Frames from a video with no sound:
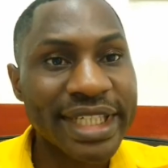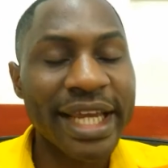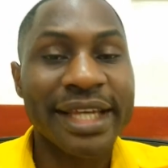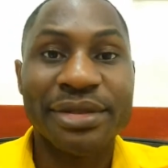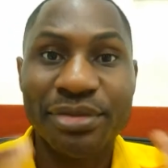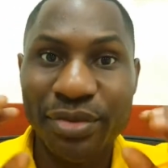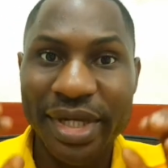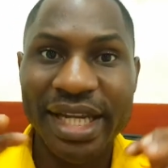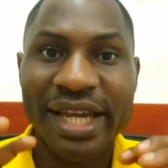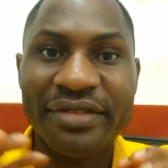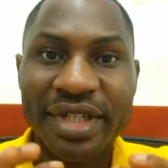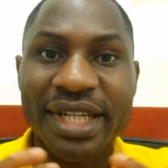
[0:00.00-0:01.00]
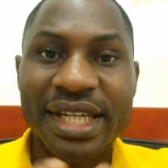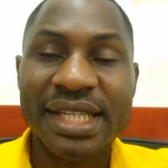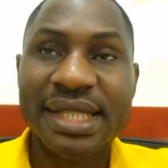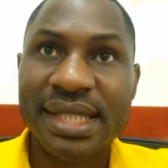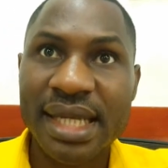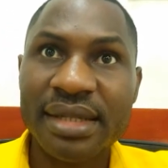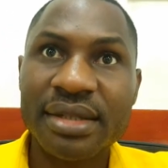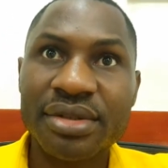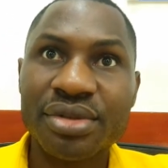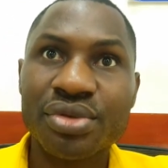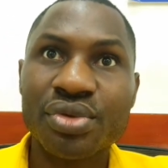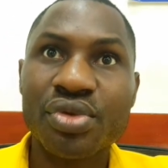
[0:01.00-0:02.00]
Then when everything is set,
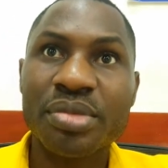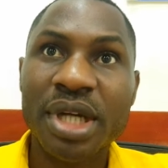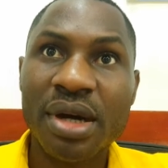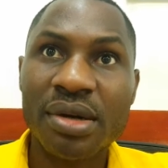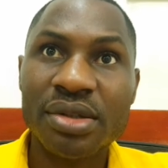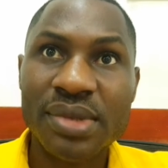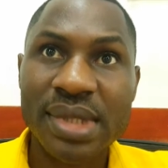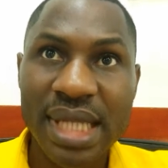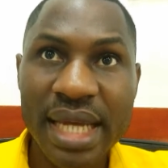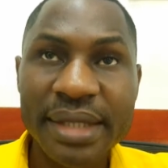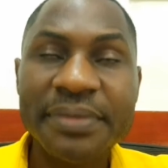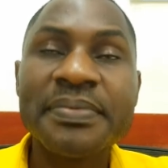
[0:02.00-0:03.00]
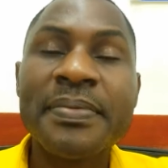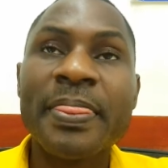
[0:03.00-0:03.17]
you will be called to sign.